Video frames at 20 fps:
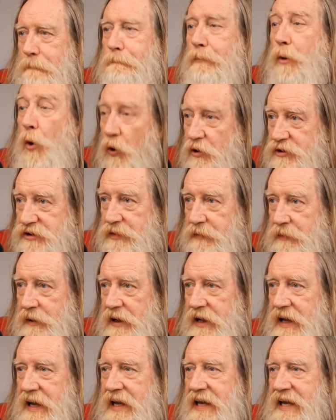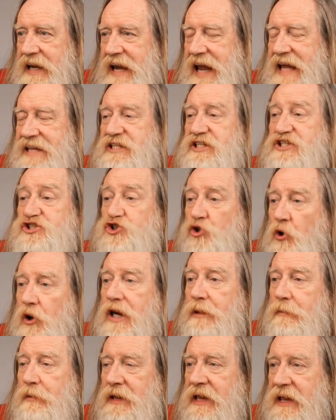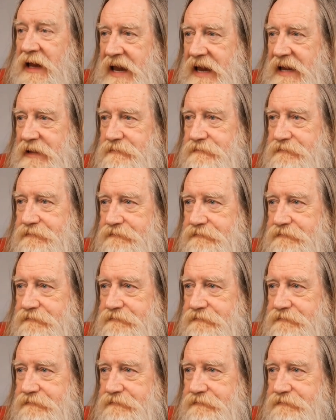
portable, and enjoyable again.